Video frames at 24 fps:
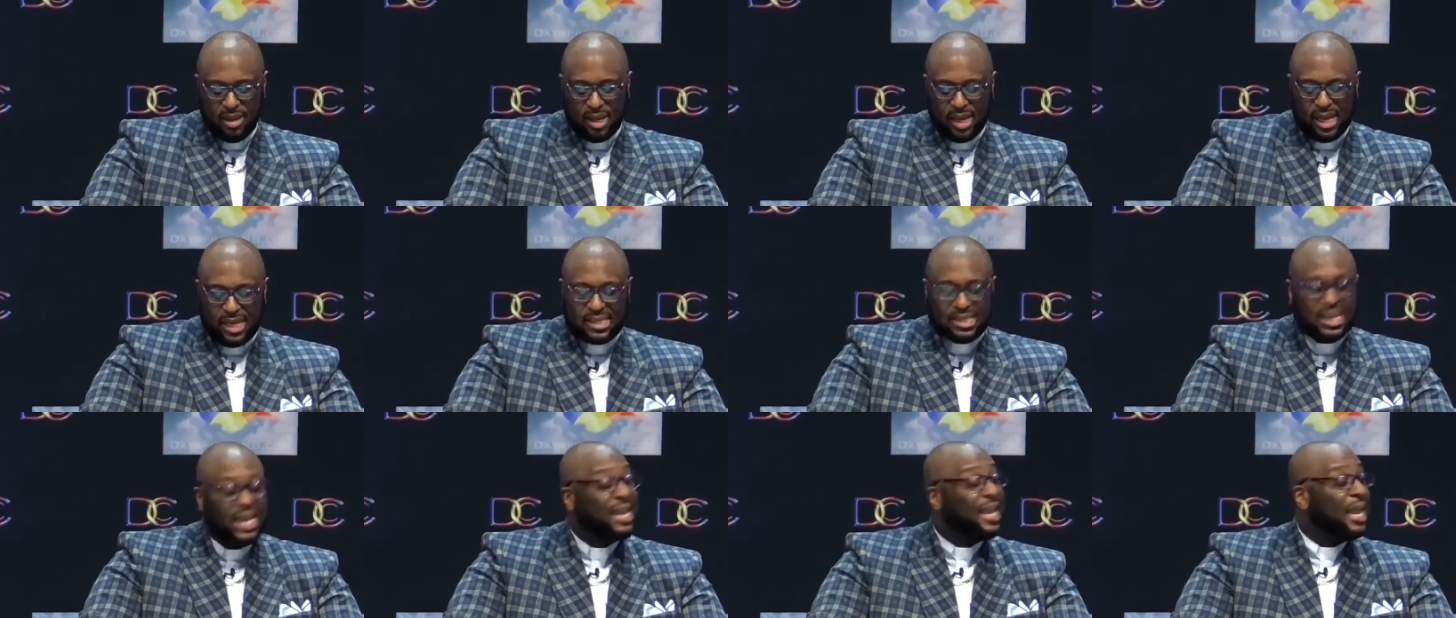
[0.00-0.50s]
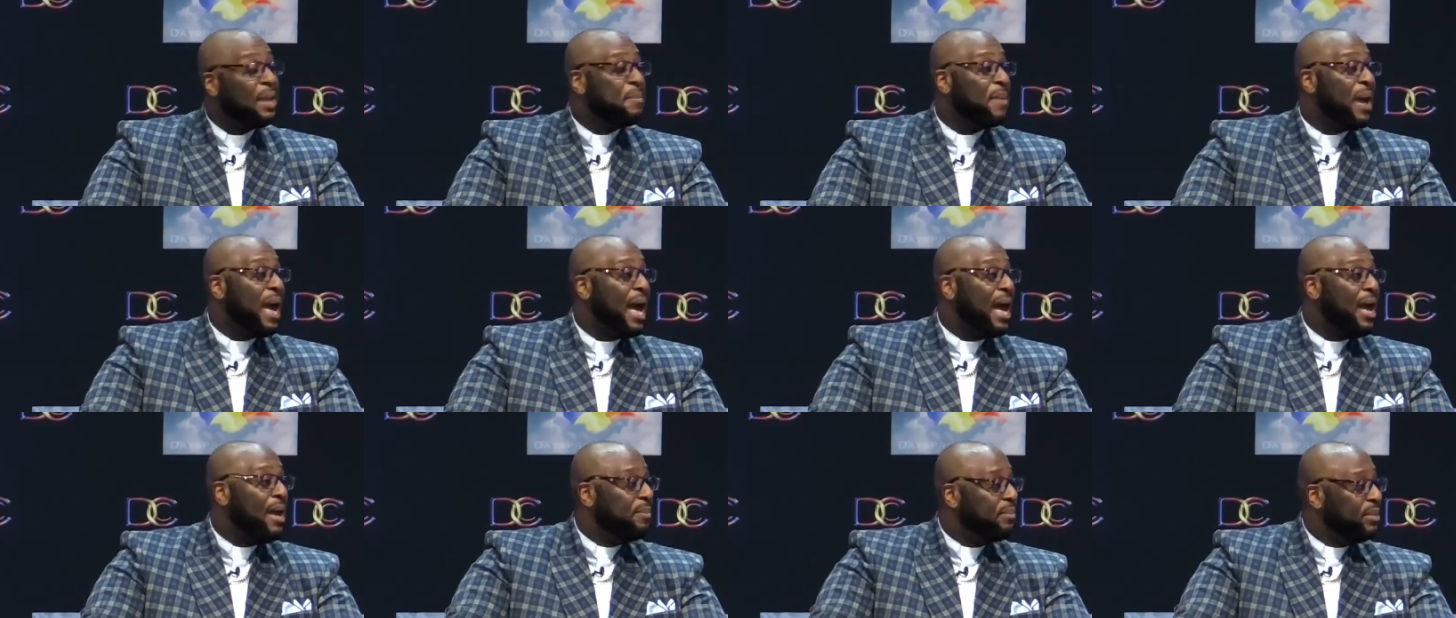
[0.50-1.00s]
He said, Get
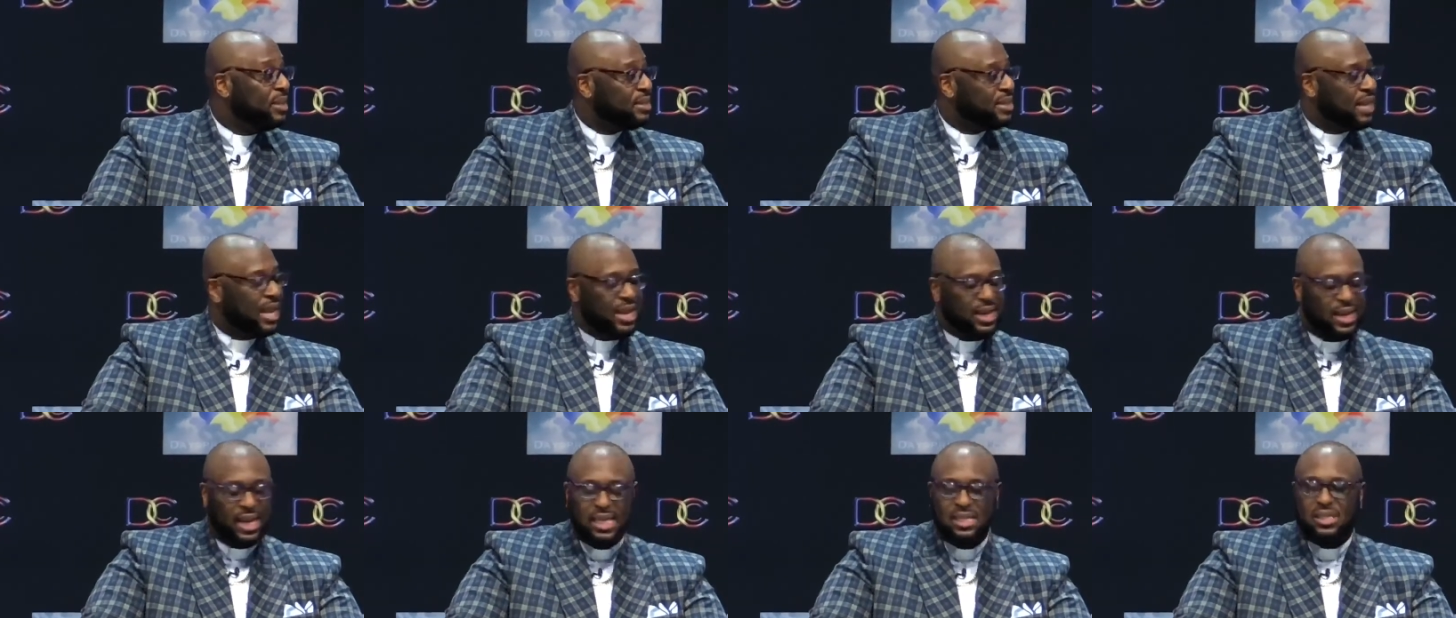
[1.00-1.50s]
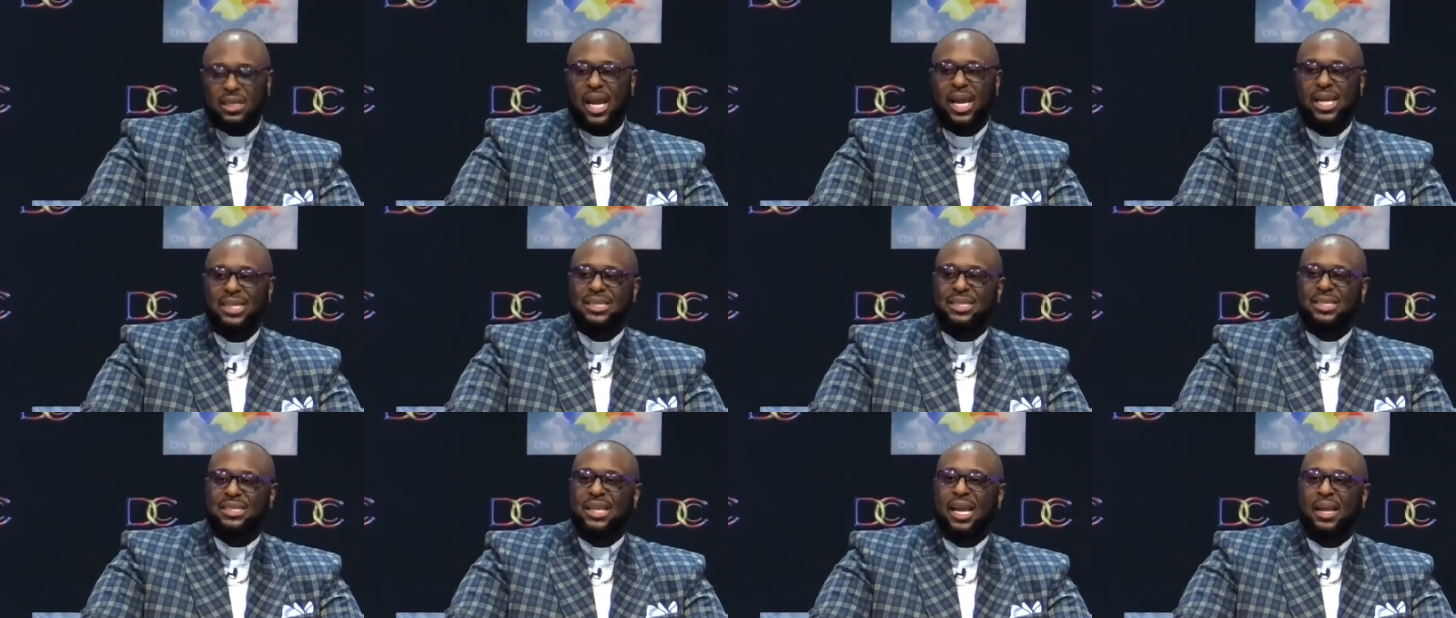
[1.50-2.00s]
behind me, Satan. He
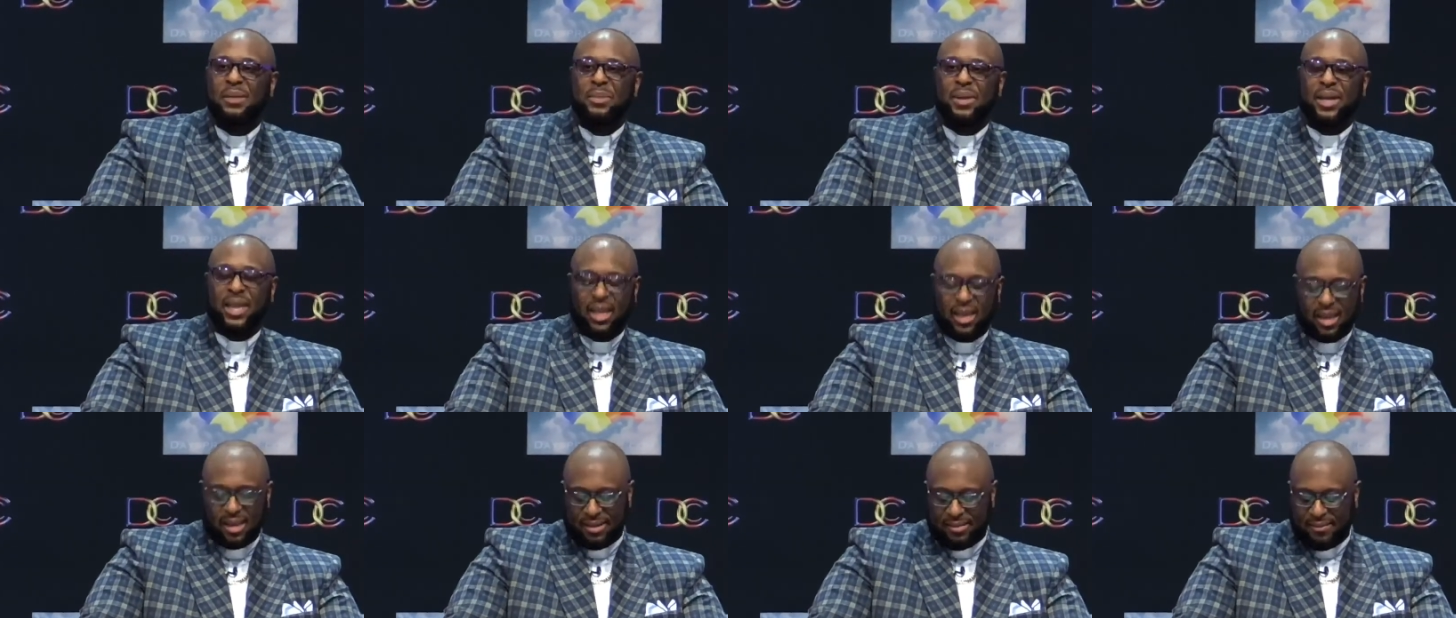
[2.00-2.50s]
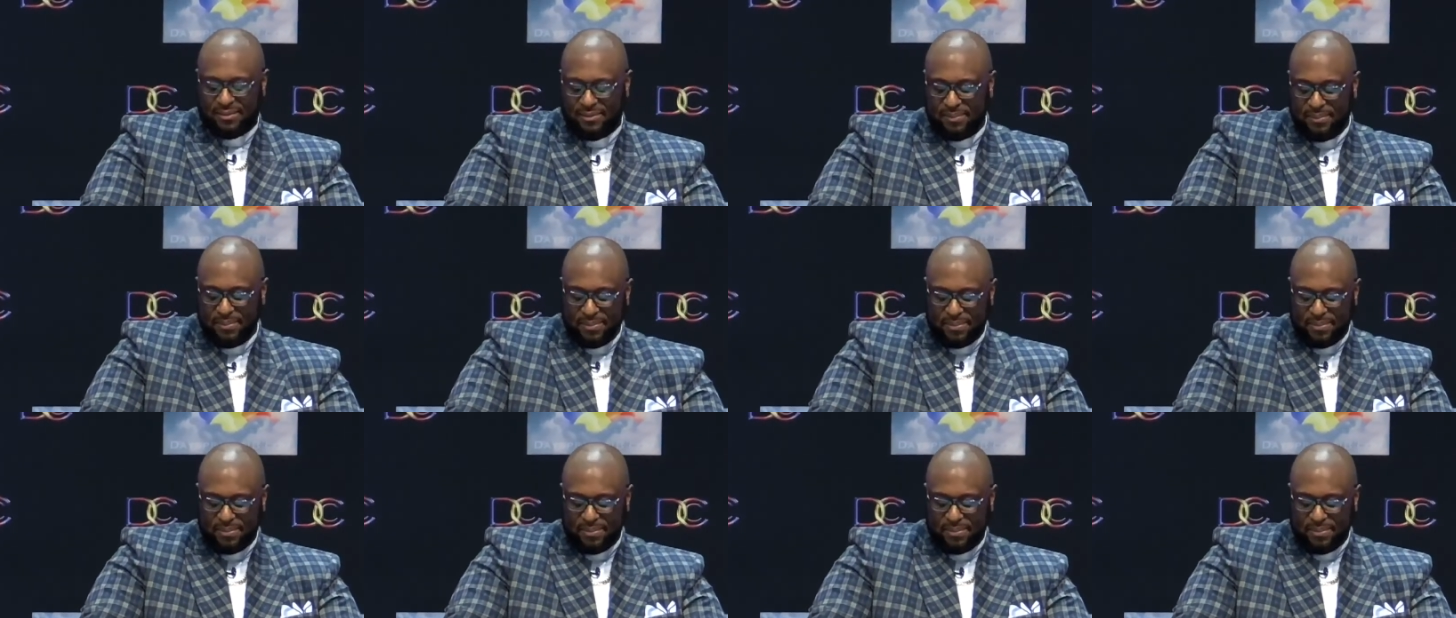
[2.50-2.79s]
changed his name again.